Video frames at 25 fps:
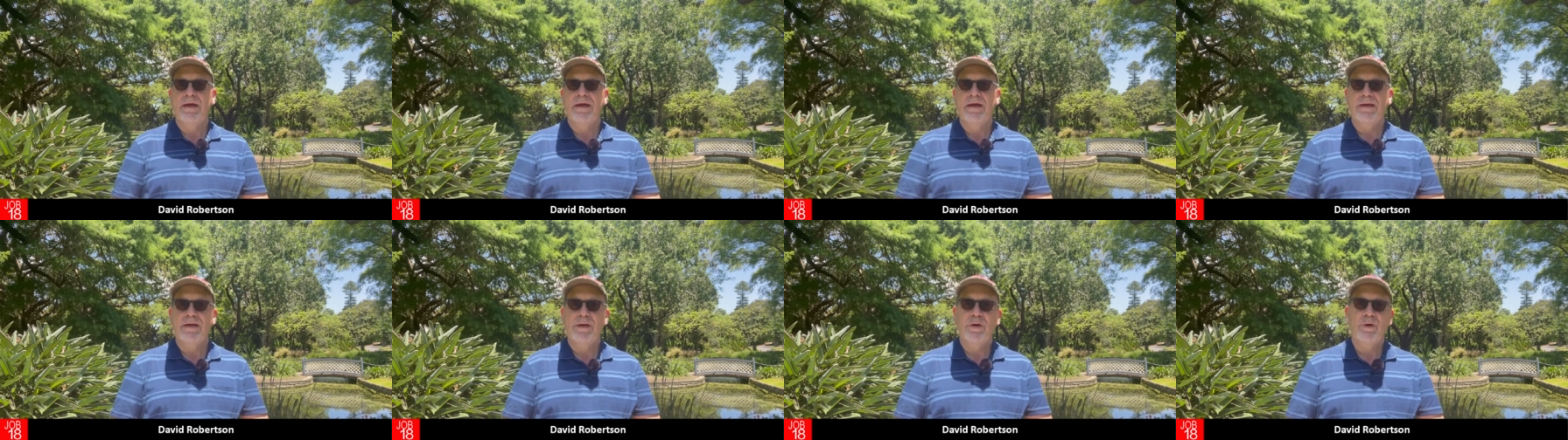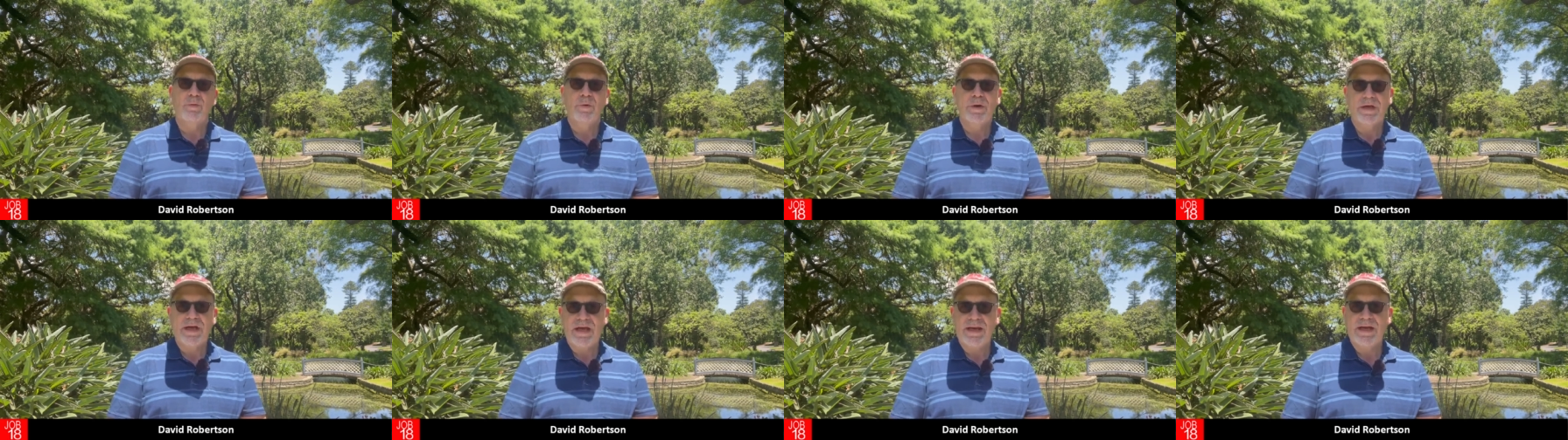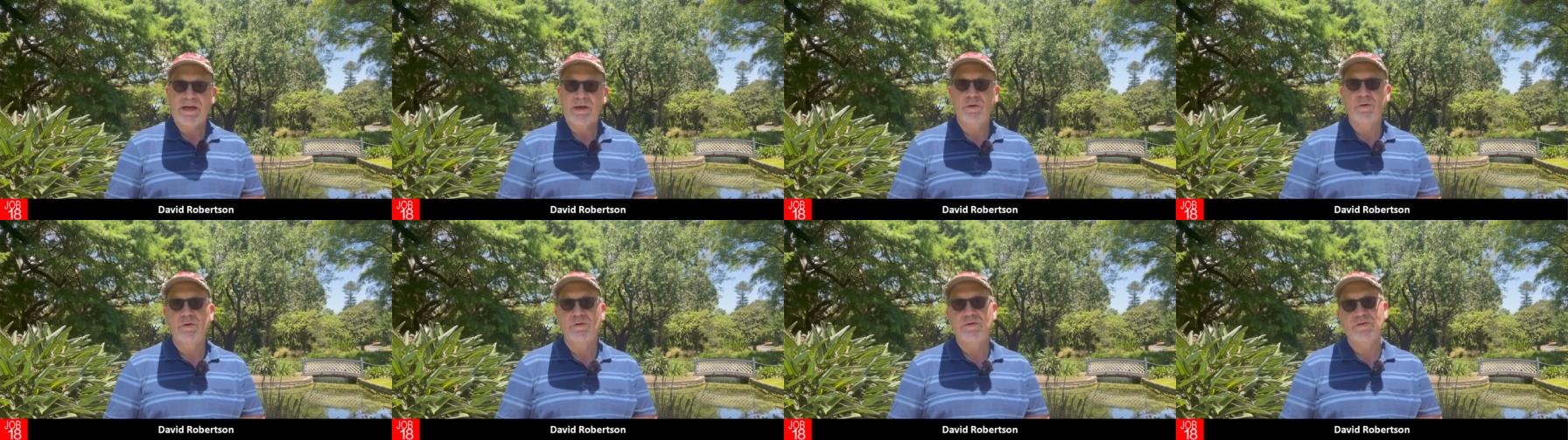You know, we're
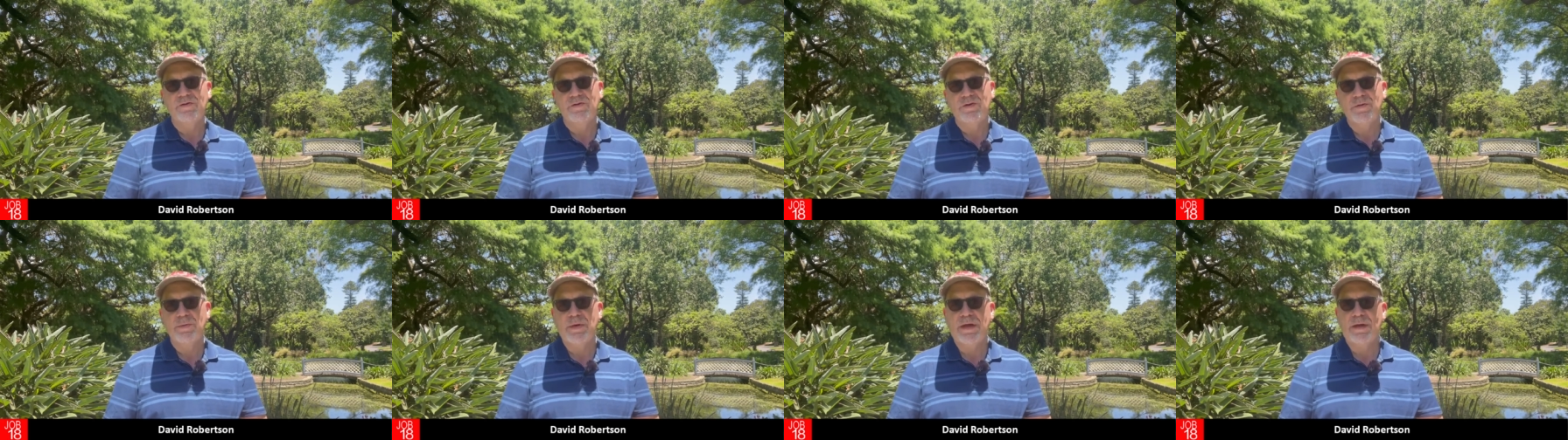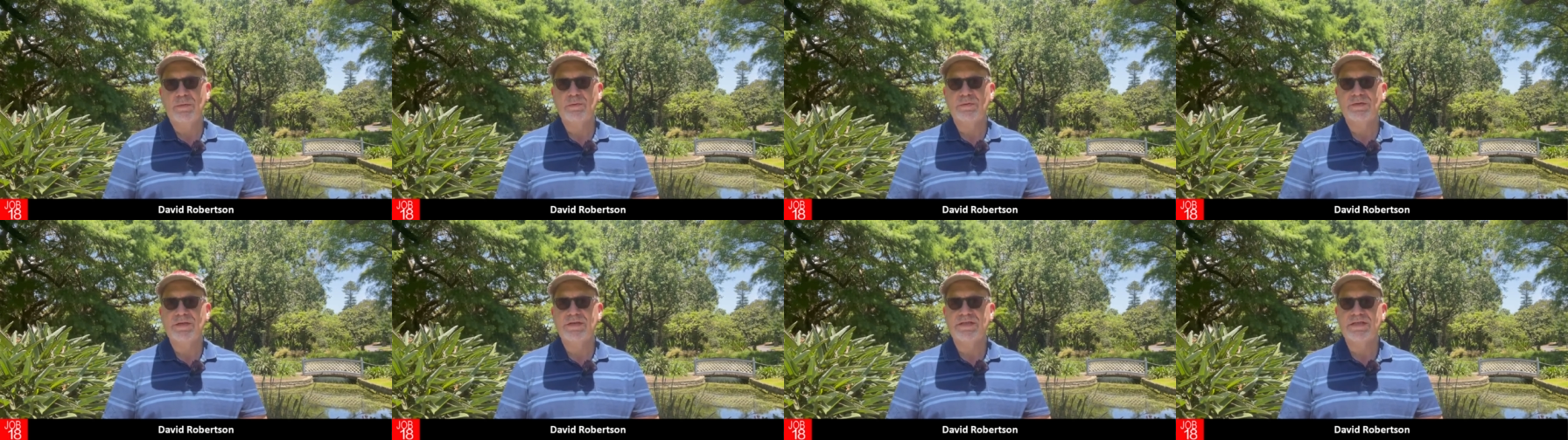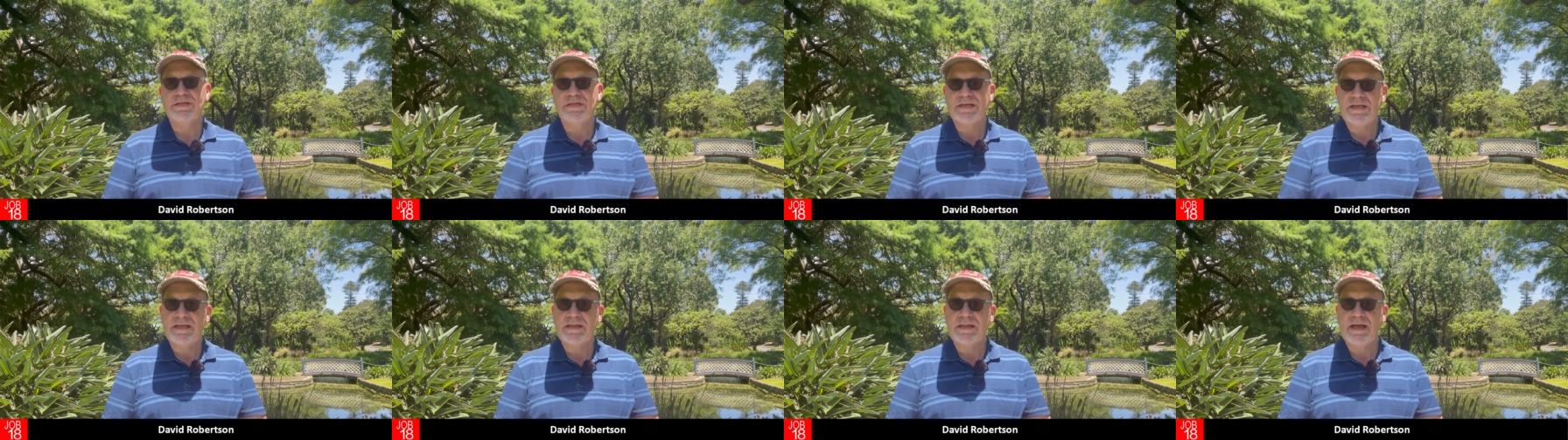getting older to be able to
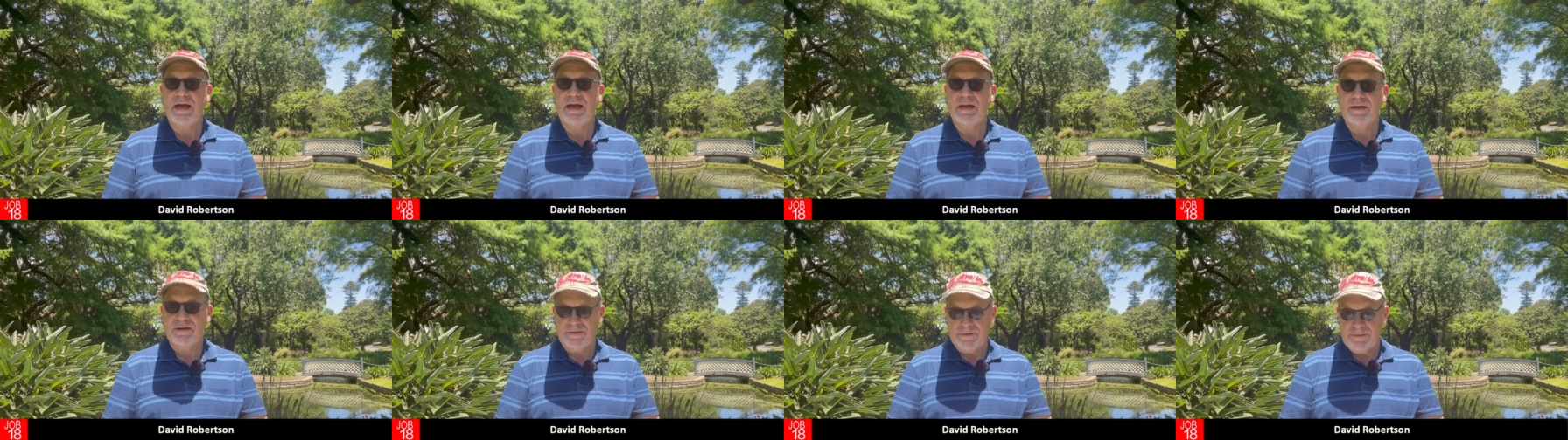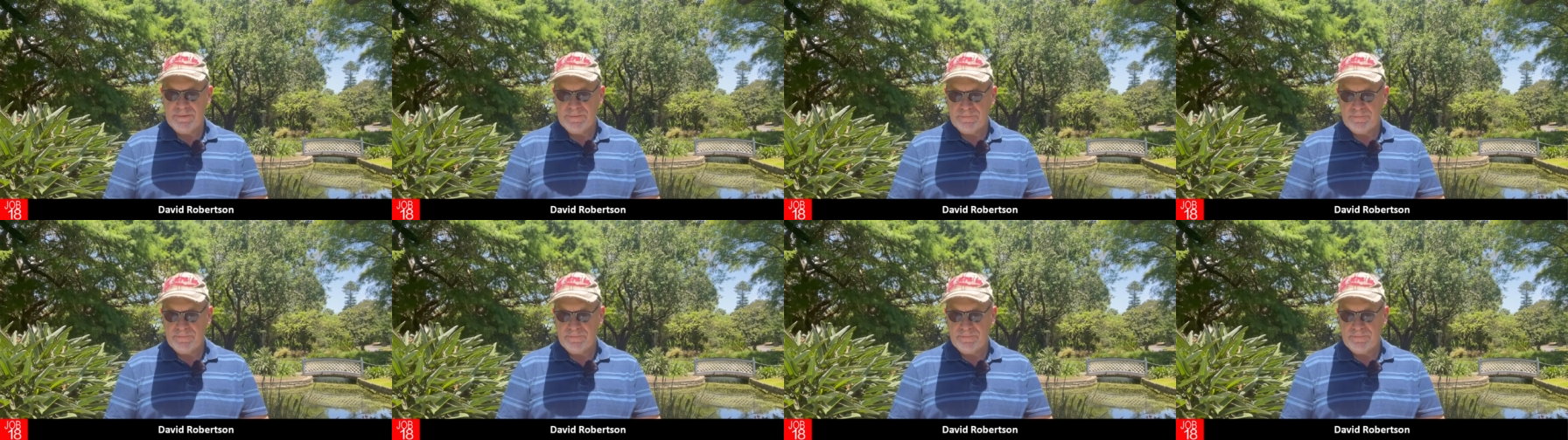see that.